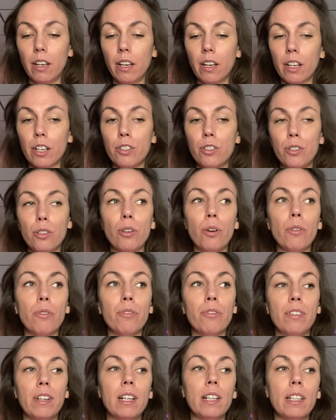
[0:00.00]
because you don't
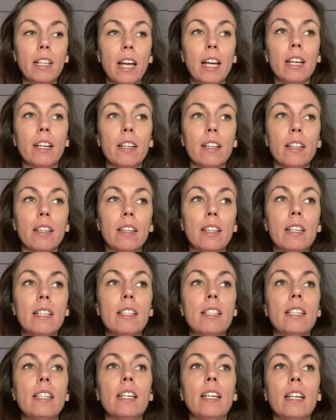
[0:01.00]
feel like this
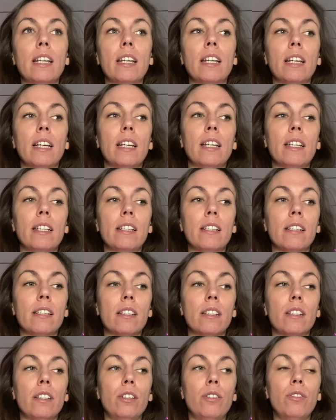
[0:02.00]
thing is
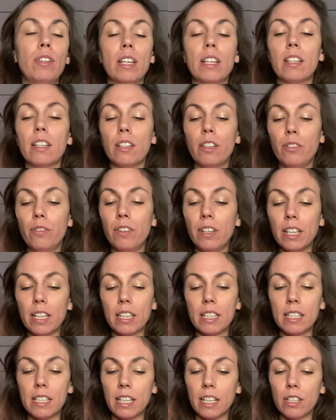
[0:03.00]
you think that you feel like
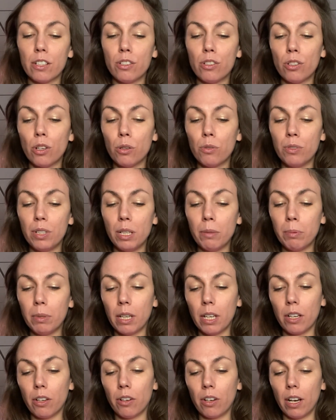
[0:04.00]
this thing is so deeply
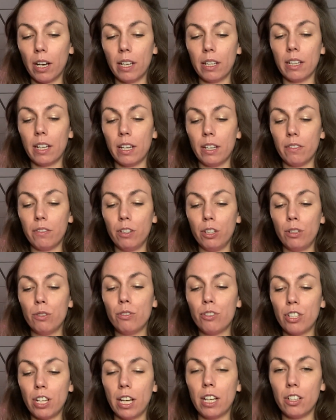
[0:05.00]
ingrained that if you
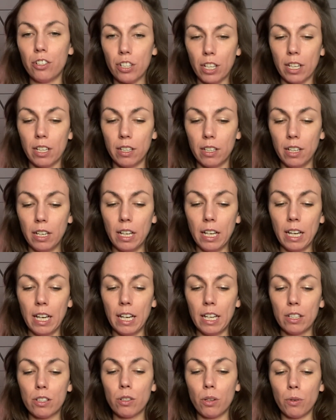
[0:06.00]
change it
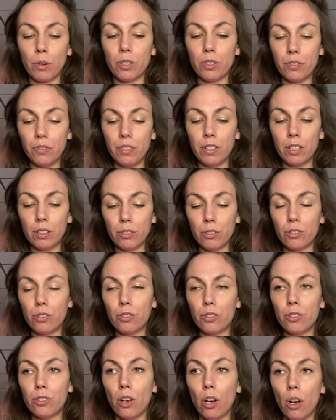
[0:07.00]
it's going to feel
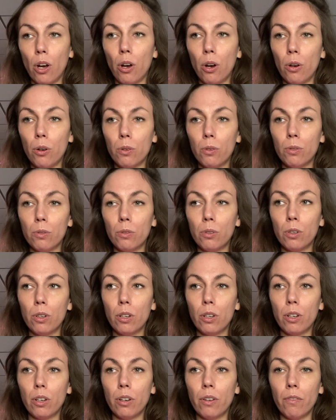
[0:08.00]
so
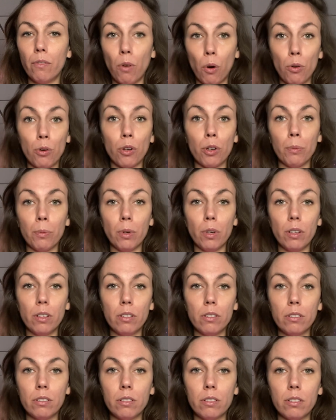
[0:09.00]

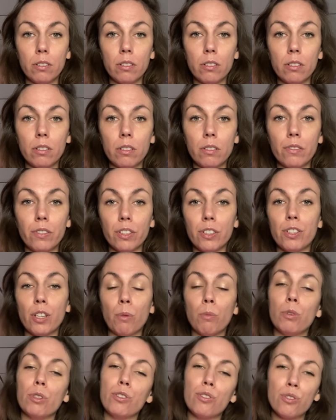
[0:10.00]
vulnerable for
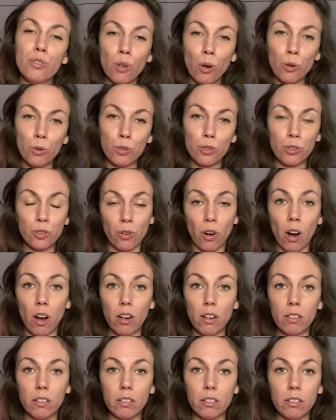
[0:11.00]
someone so
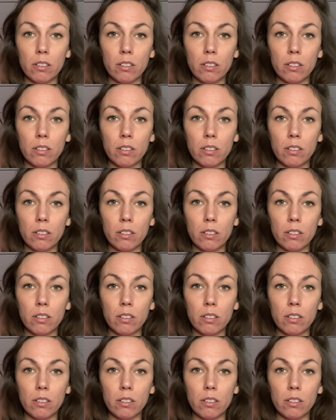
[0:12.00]
strong